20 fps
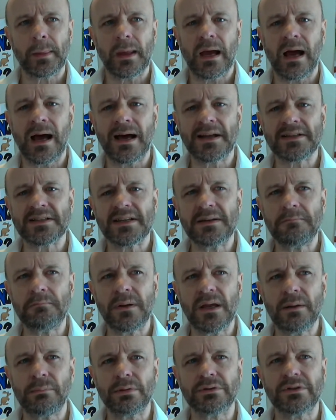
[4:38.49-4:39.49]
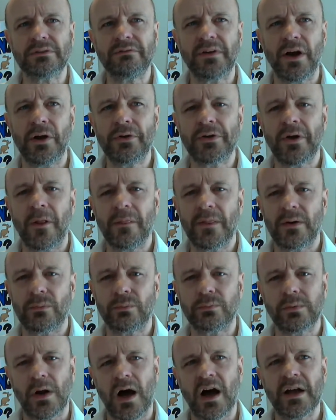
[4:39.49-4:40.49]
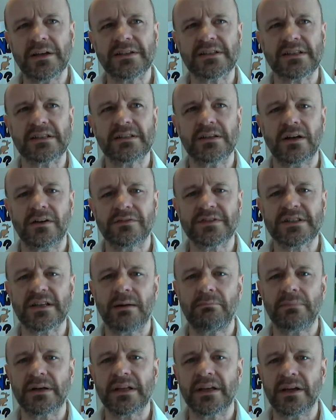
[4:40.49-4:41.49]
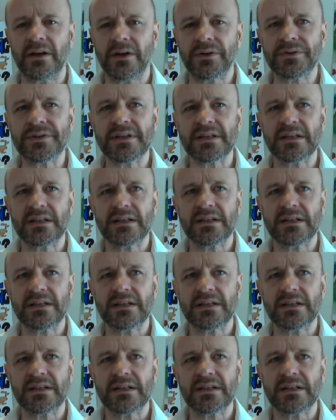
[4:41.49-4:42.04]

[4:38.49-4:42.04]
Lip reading: asking people to vote on the rights of somebody else